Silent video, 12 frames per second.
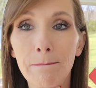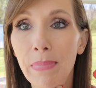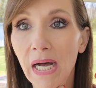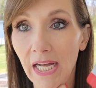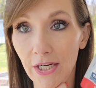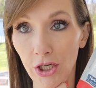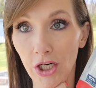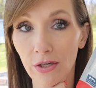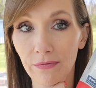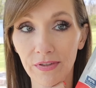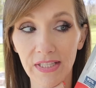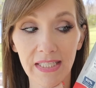
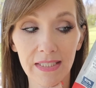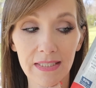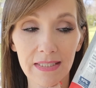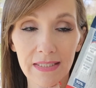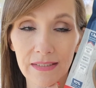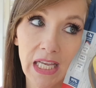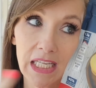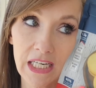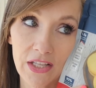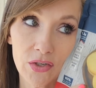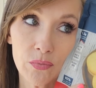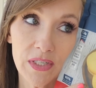butter for this.
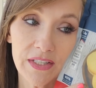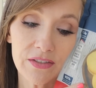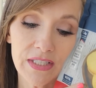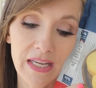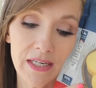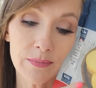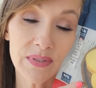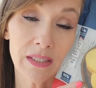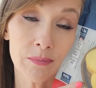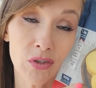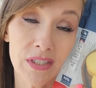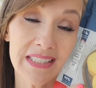Another one of those items
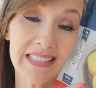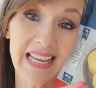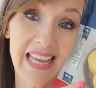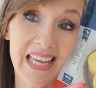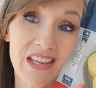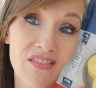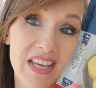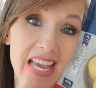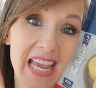I'm going to save